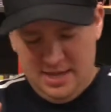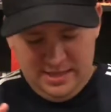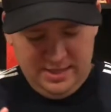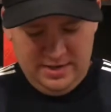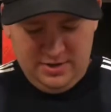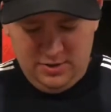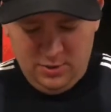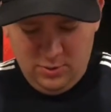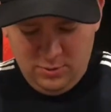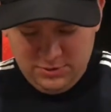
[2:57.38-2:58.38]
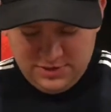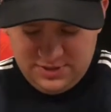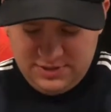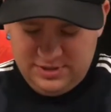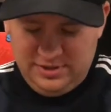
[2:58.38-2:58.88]
And then a whole
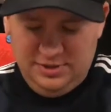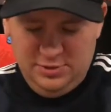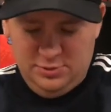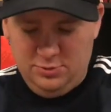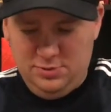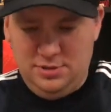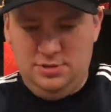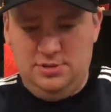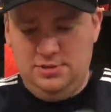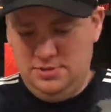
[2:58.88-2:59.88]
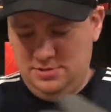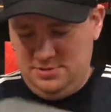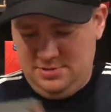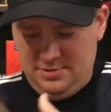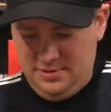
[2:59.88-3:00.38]
slew
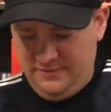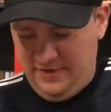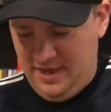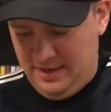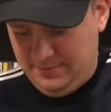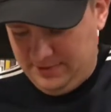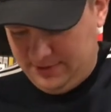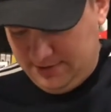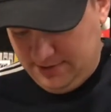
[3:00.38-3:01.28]
of games.